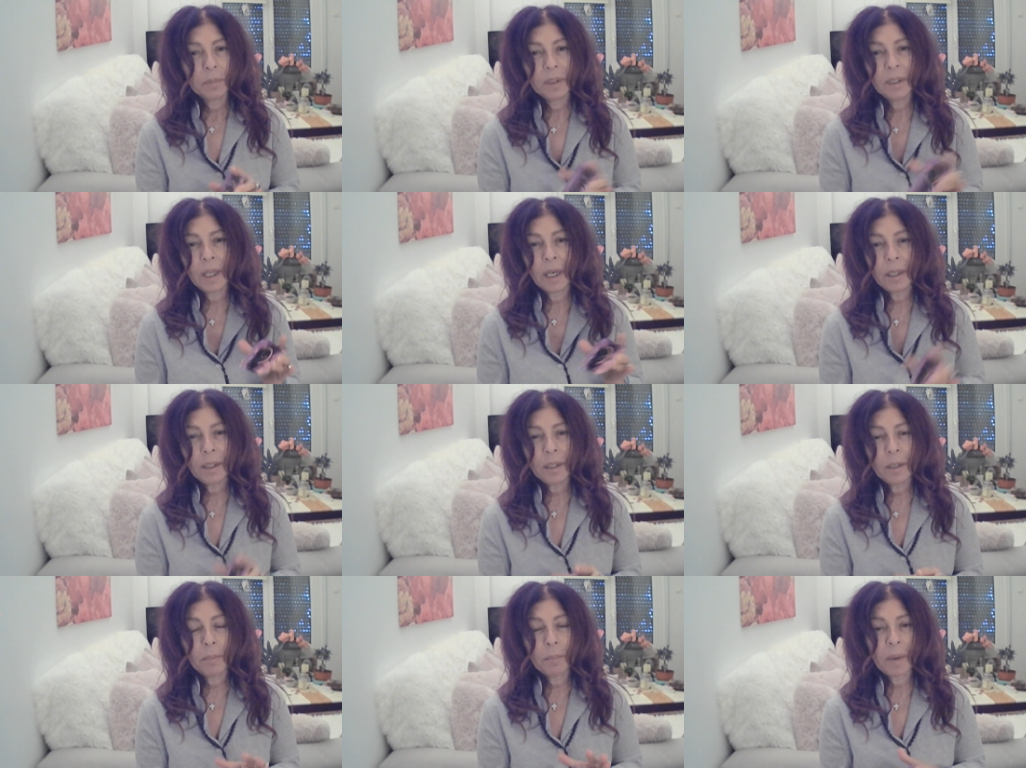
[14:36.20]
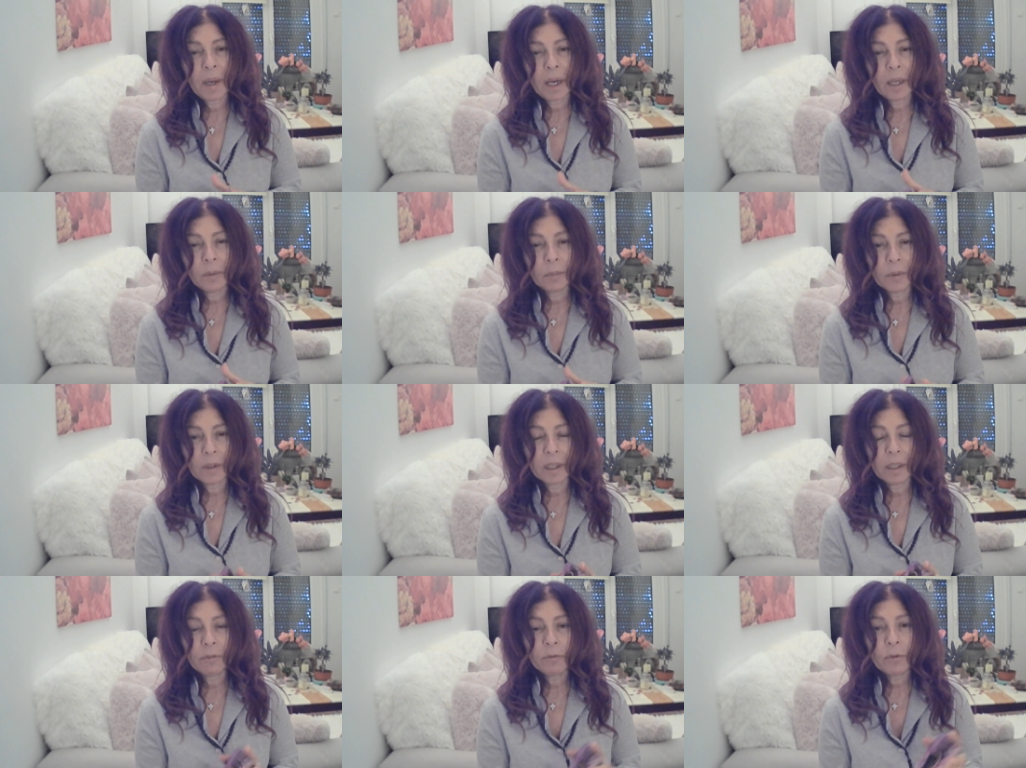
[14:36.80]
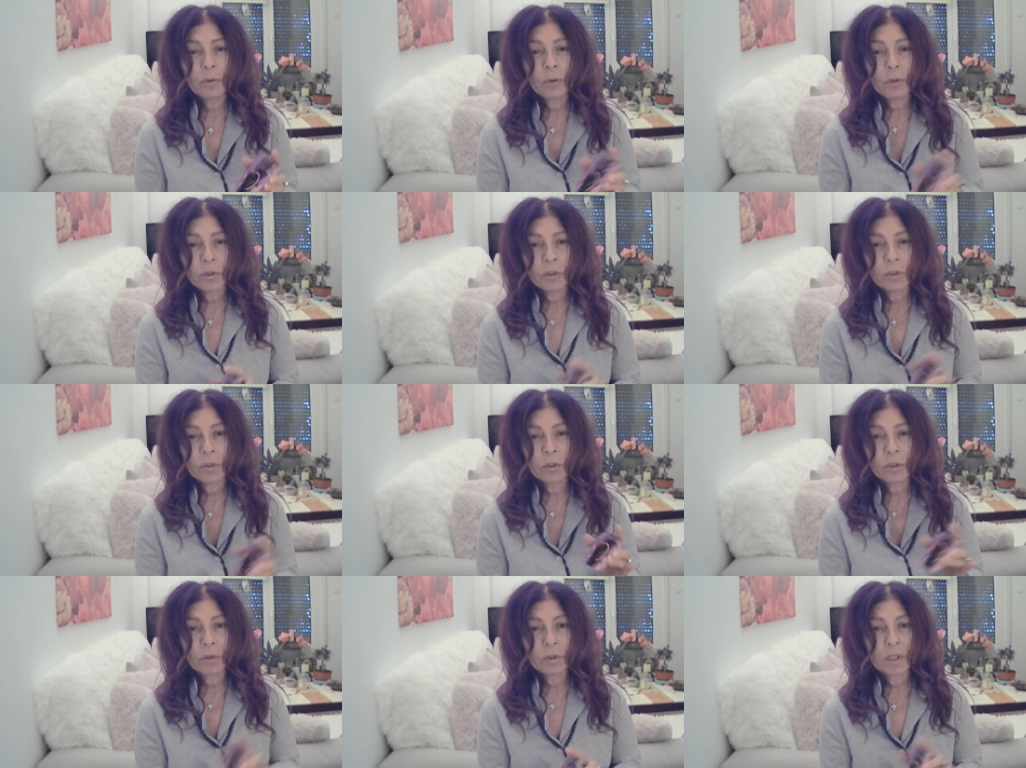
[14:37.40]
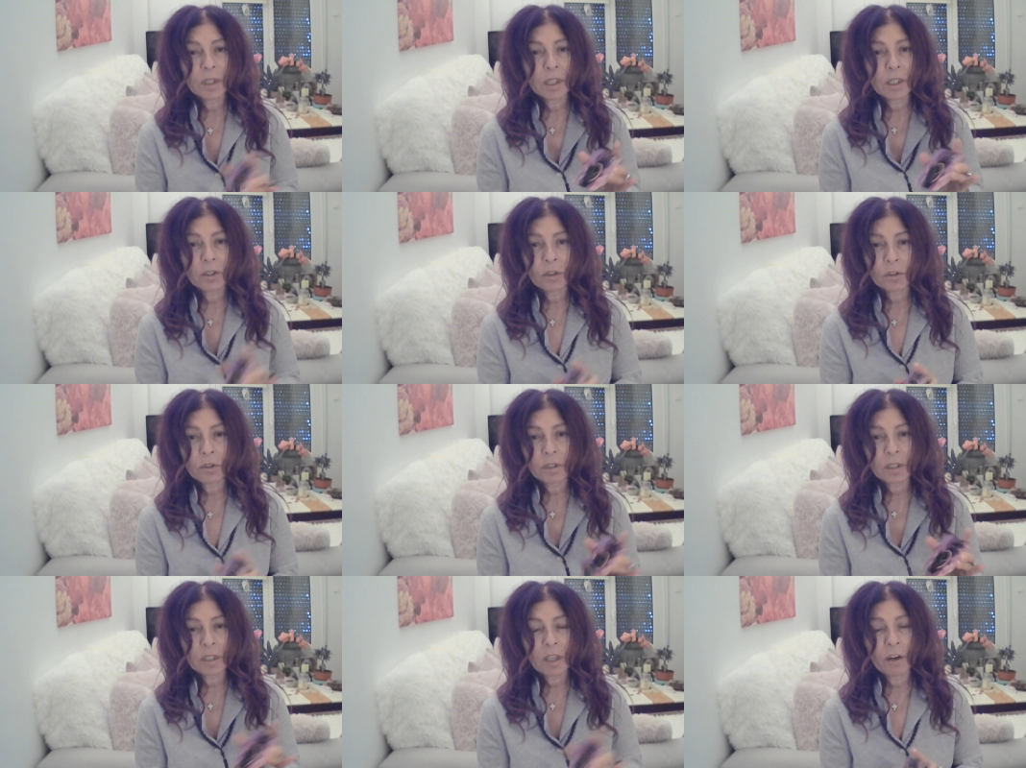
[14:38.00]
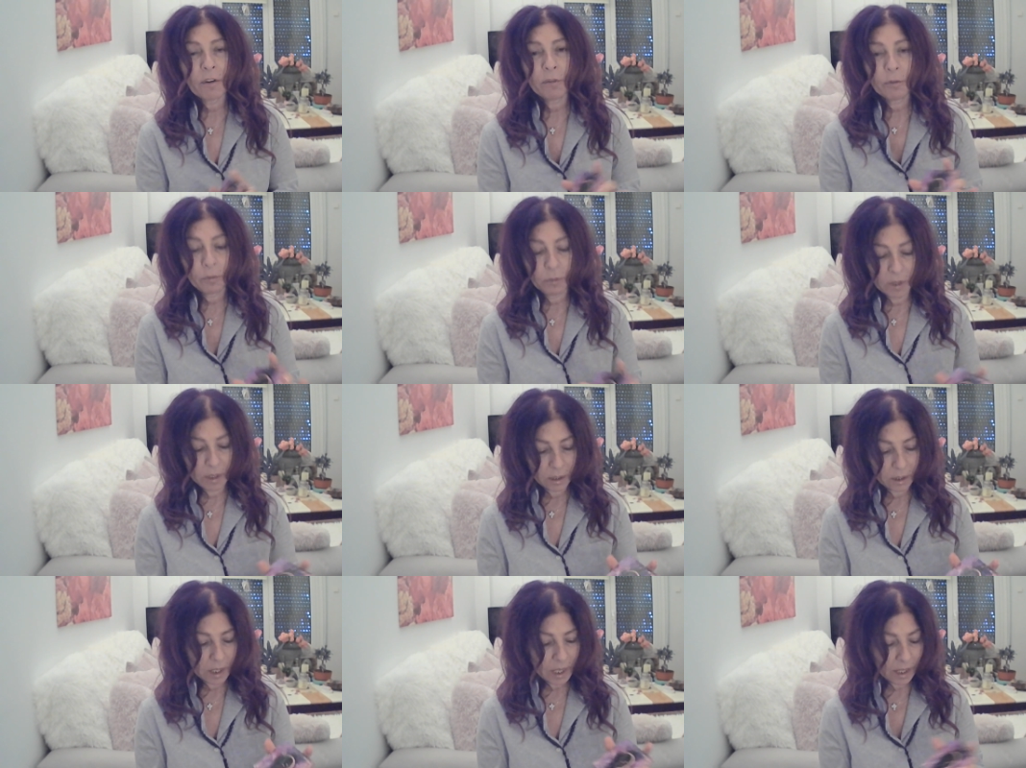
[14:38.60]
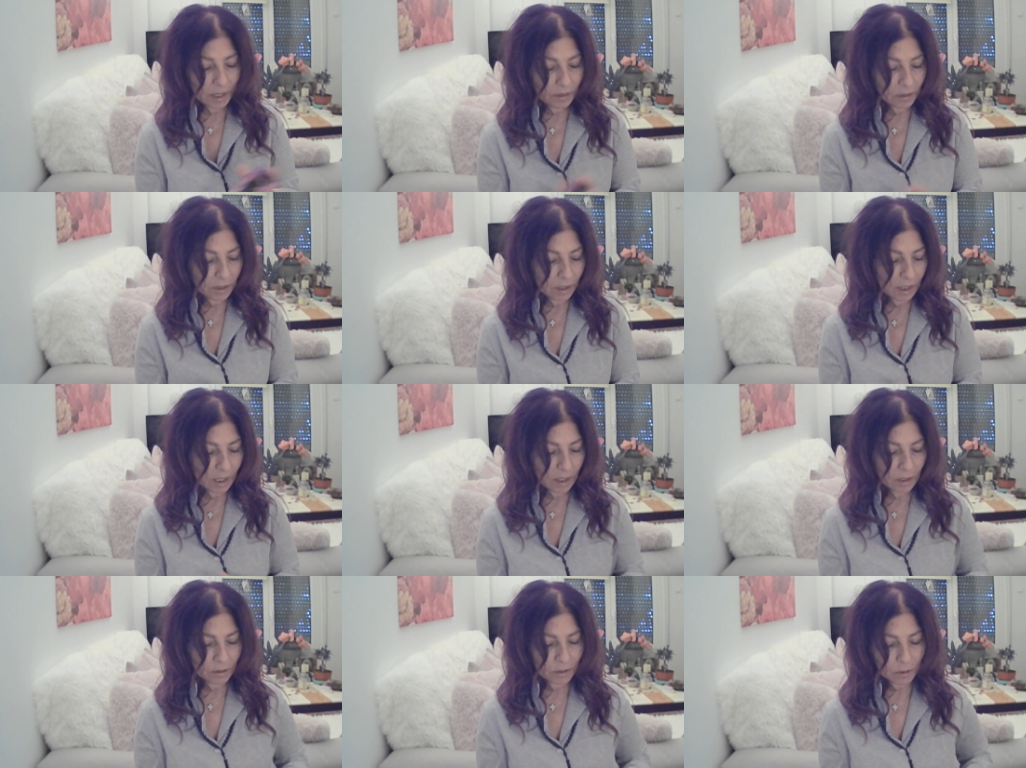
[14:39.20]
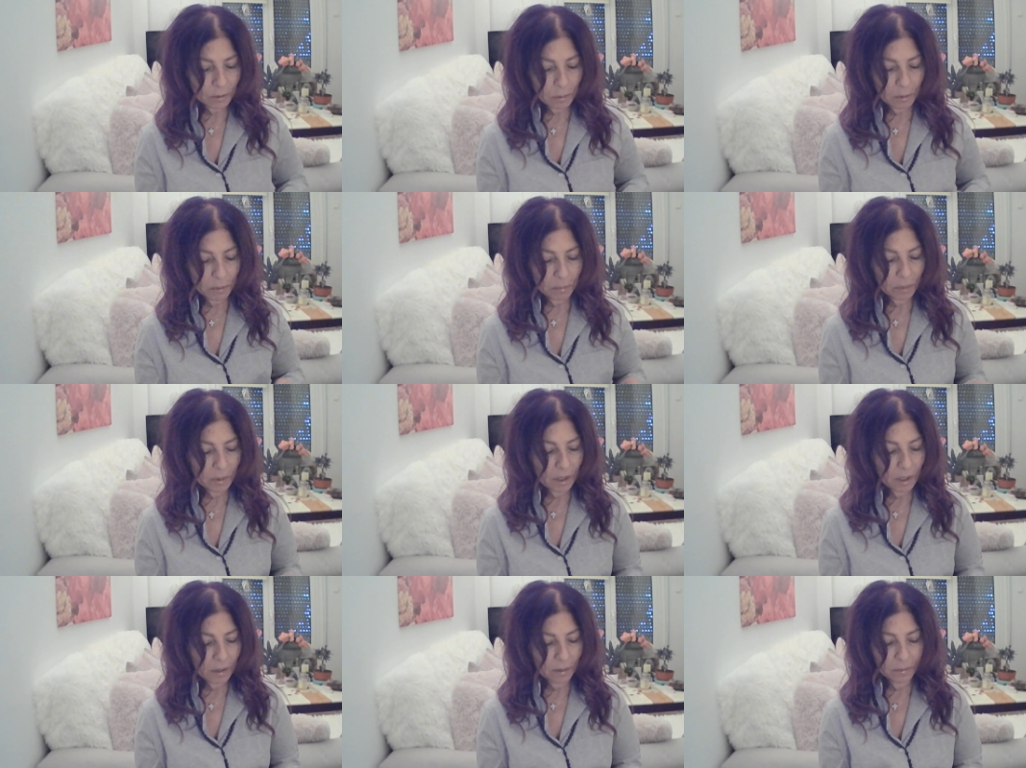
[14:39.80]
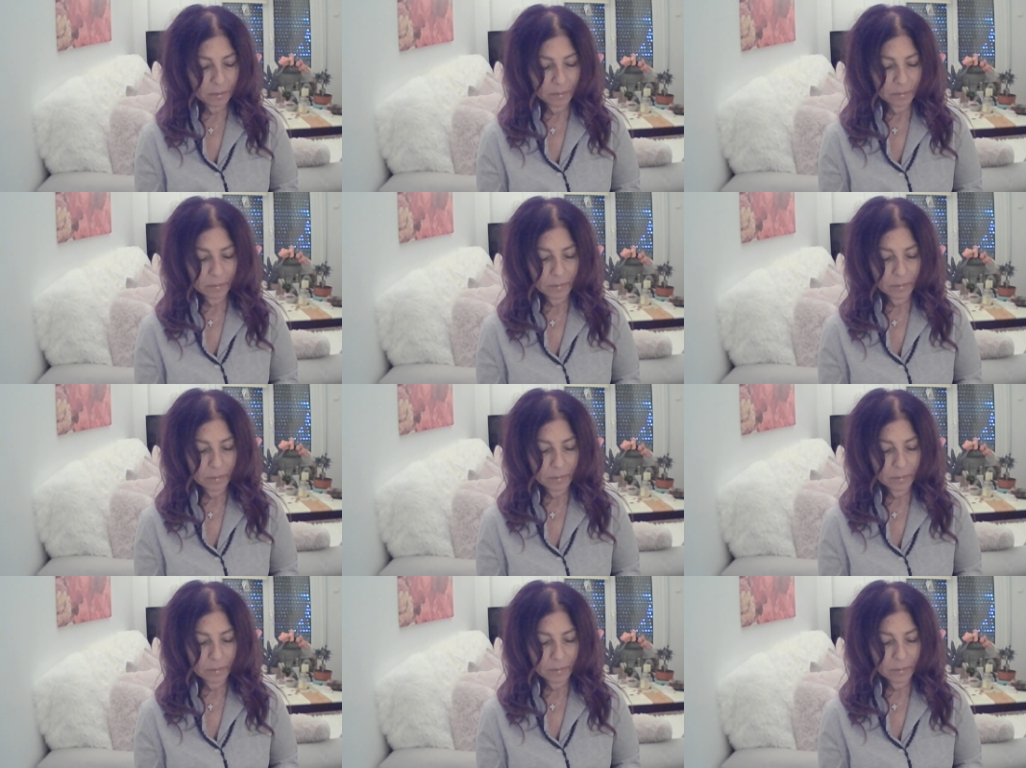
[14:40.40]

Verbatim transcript: but not in a bad way. forces you to get yourself realigned again, Scorpio,